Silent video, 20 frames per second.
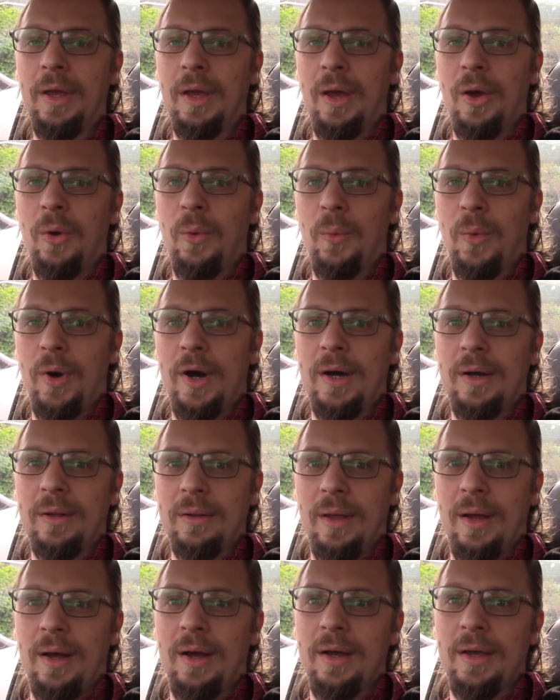
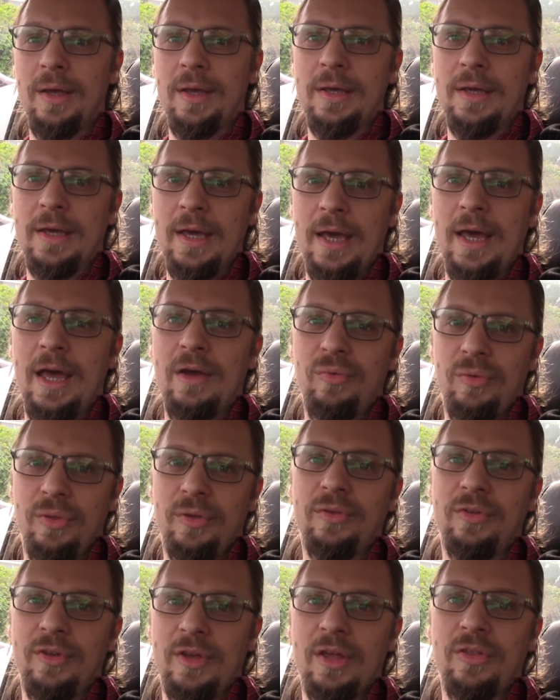while I get
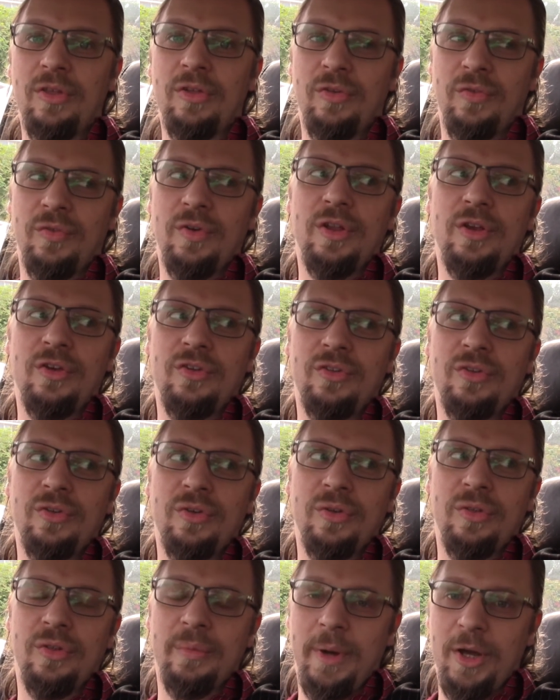everything together to finish
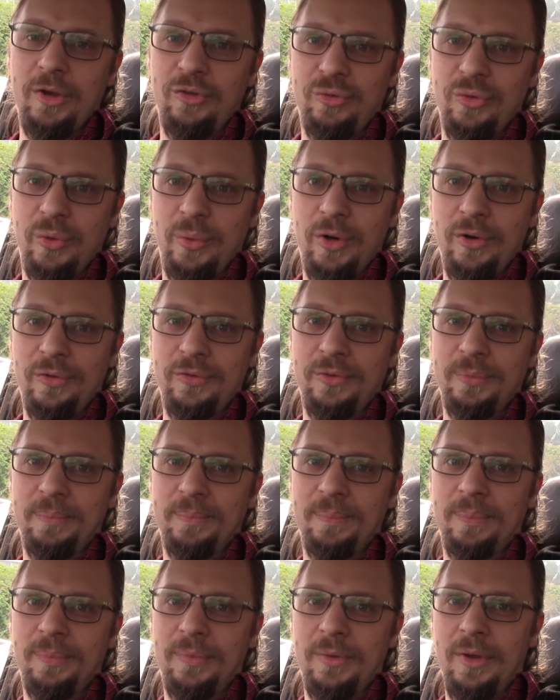the Maestro off.
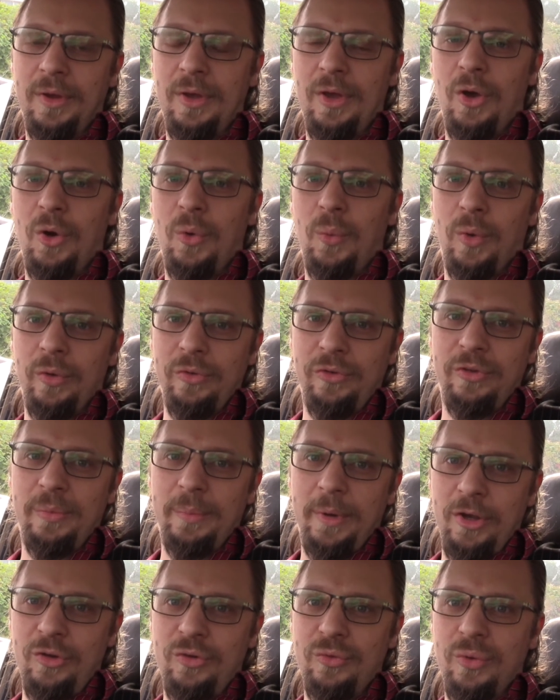Once the
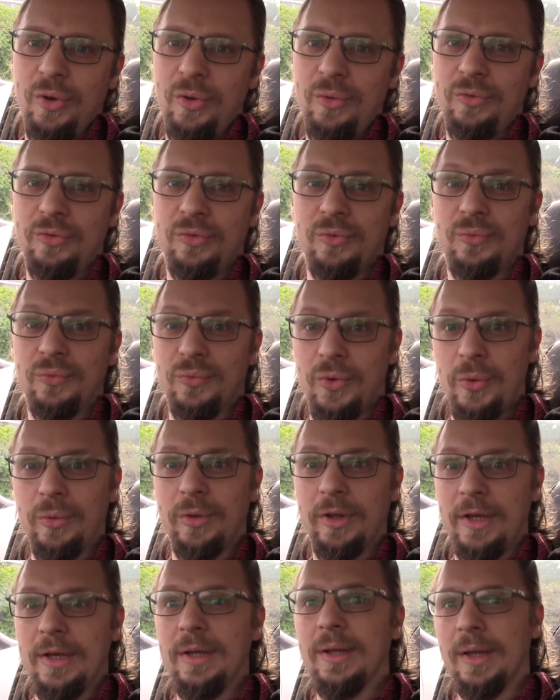Maestro's
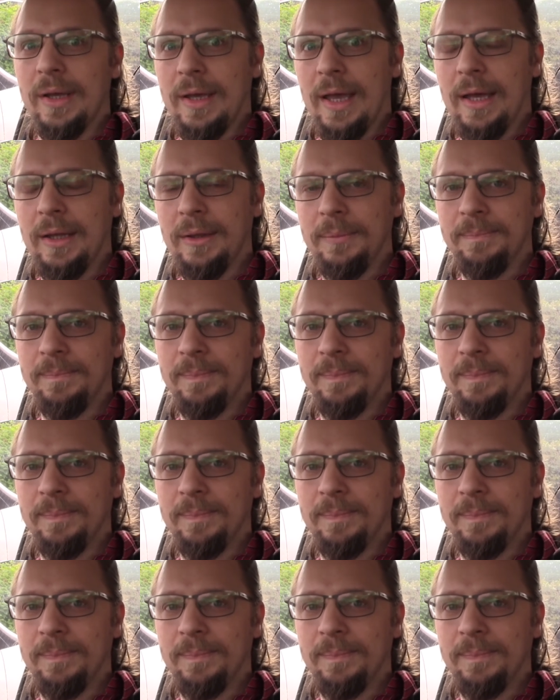road legal again,